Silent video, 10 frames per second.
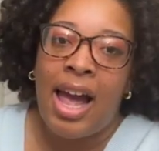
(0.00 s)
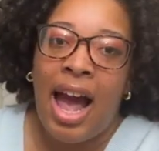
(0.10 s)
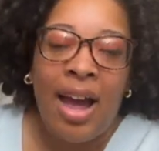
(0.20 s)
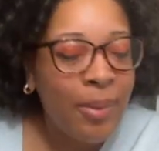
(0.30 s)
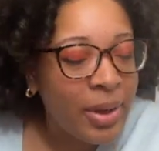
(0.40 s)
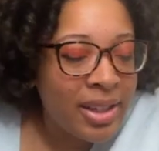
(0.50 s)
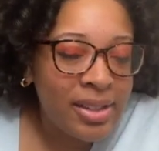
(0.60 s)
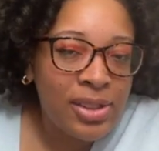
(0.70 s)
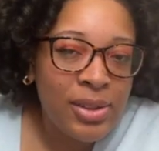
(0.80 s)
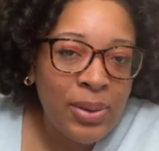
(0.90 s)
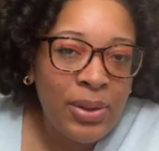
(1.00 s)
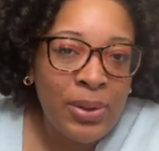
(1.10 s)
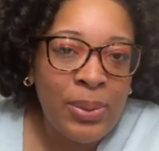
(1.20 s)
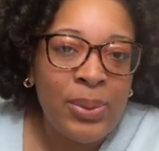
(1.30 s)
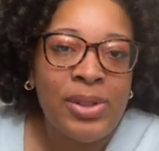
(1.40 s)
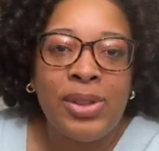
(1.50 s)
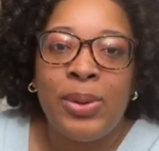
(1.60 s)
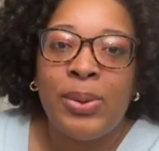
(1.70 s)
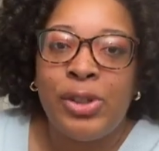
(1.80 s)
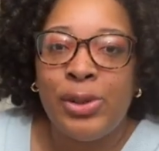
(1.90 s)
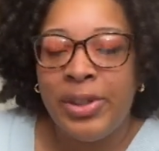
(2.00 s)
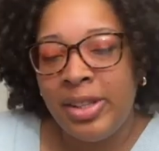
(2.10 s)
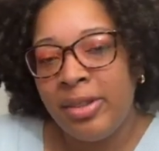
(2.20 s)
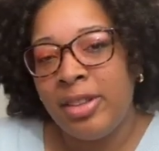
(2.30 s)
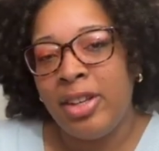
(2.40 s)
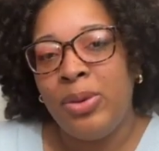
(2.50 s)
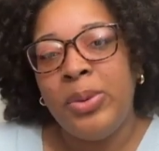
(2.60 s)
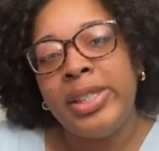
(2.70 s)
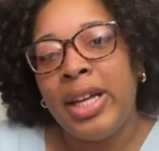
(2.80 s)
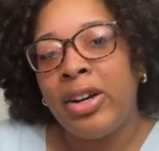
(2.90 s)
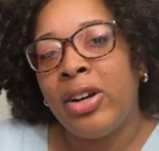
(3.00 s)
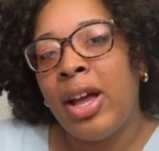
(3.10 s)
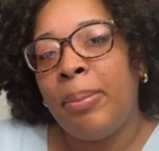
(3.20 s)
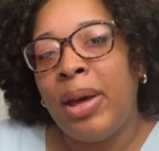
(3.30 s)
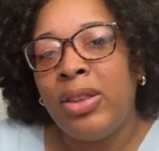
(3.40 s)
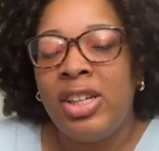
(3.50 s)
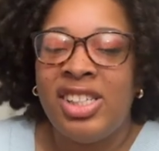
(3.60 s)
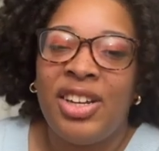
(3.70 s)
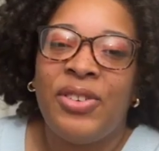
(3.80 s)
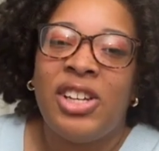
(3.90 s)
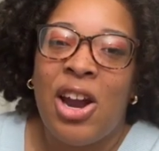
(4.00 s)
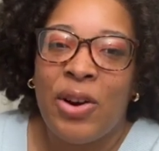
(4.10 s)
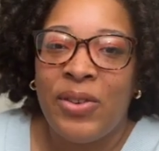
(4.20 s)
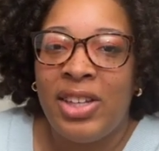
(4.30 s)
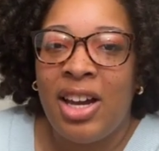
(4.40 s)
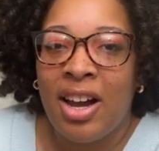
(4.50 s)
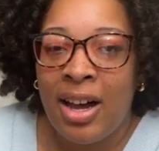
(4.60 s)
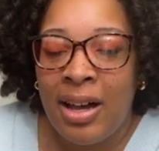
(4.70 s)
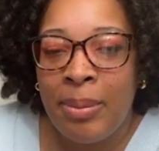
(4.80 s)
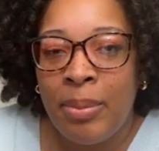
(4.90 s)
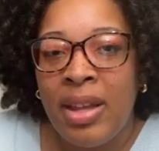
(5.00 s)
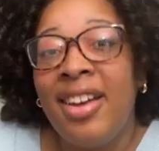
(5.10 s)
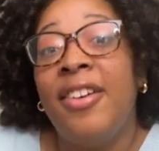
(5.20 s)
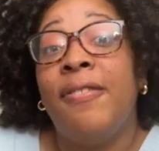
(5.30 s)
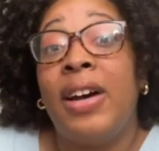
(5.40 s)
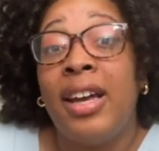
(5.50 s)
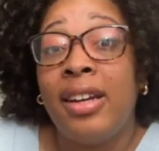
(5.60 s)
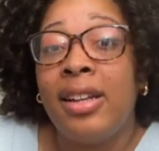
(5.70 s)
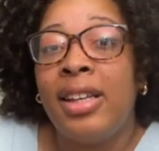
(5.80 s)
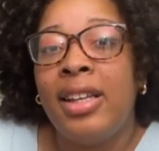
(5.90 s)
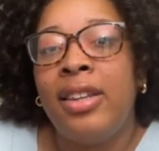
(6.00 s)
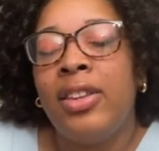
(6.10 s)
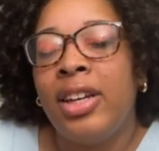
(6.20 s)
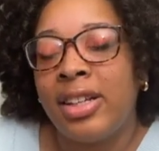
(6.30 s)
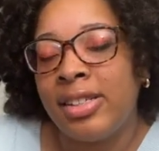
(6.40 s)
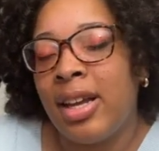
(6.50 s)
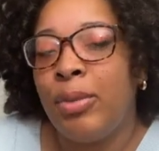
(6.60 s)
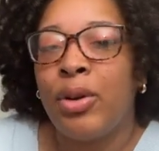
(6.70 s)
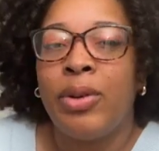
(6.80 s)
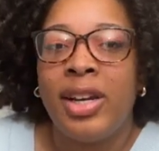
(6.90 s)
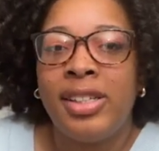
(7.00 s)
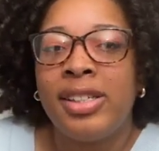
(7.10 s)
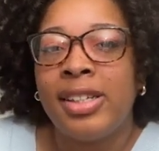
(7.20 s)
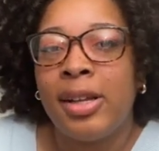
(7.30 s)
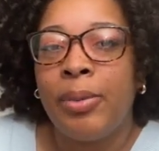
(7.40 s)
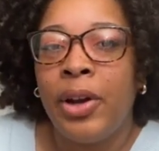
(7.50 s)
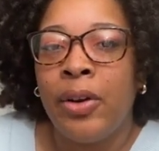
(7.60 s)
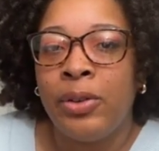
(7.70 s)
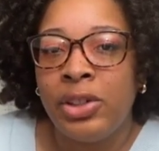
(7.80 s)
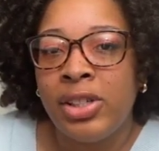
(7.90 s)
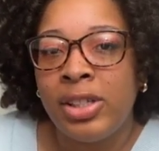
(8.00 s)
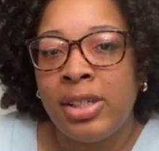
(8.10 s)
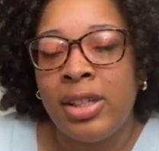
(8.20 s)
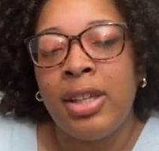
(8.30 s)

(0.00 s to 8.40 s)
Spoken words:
I want to get to know you. So join the newsletter at BethanyJphotography.com. Finally, the next time you're ready to celebrate originally,